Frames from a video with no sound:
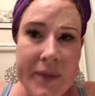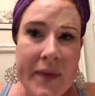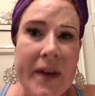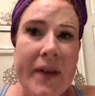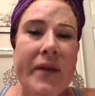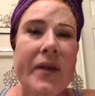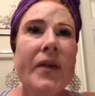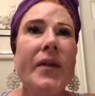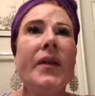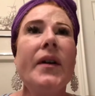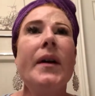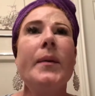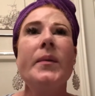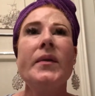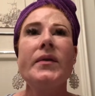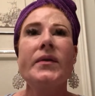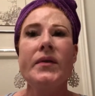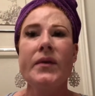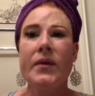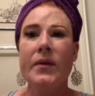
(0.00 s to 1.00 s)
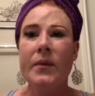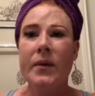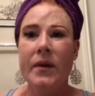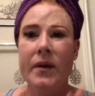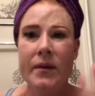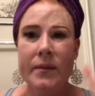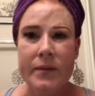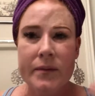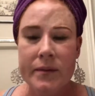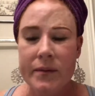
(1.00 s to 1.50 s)
have another episode where
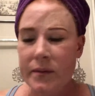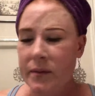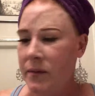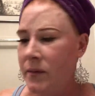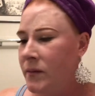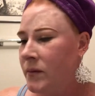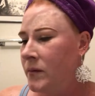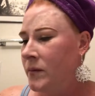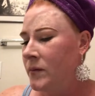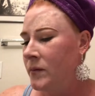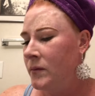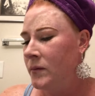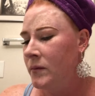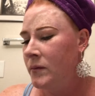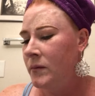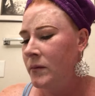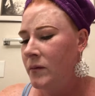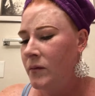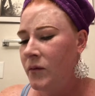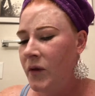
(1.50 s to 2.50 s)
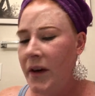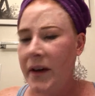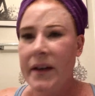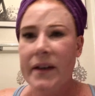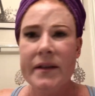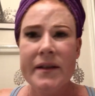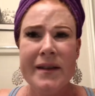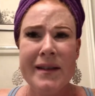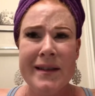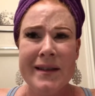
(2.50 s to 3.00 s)
I'm running
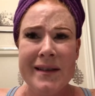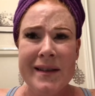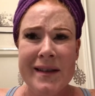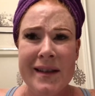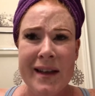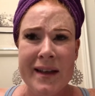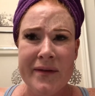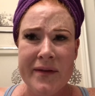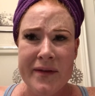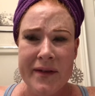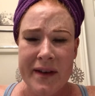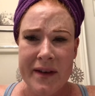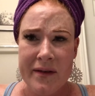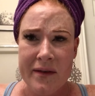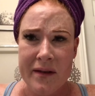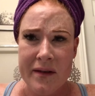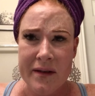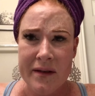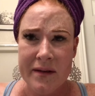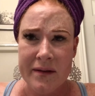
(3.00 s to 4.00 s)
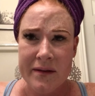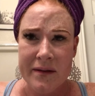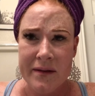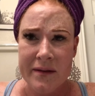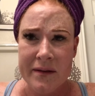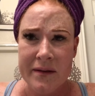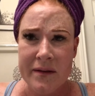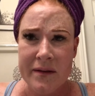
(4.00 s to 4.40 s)
an insane fever and